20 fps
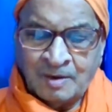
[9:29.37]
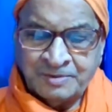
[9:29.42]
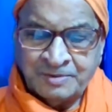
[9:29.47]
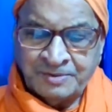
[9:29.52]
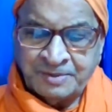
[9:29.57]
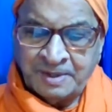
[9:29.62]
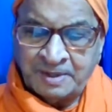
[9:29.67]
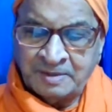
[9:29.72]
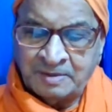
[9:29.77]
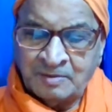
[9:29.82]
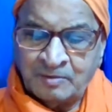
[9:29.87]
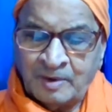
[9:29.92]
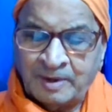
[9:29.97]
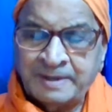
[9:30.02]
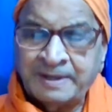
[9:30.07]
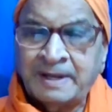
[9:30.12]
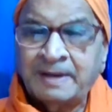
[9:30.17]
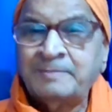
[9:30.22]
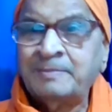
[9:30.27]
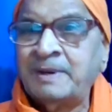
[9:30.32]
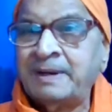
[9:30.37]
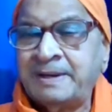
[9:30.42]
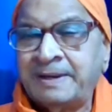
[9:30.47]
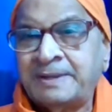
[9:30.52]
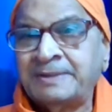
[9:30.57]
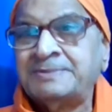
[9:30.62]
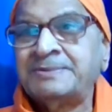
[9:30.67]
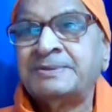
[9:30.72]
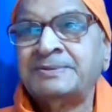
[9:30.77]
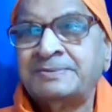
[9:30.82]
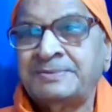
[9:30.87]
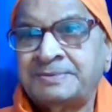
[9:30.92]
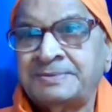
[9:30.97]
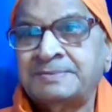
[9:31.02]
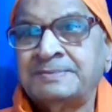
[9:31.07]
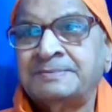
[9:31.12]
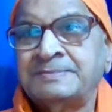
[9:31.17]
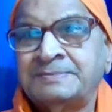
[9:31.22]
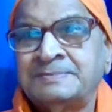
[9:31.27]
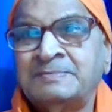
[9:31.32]
Question. What are
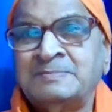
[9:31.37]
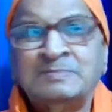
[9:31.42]
mentations?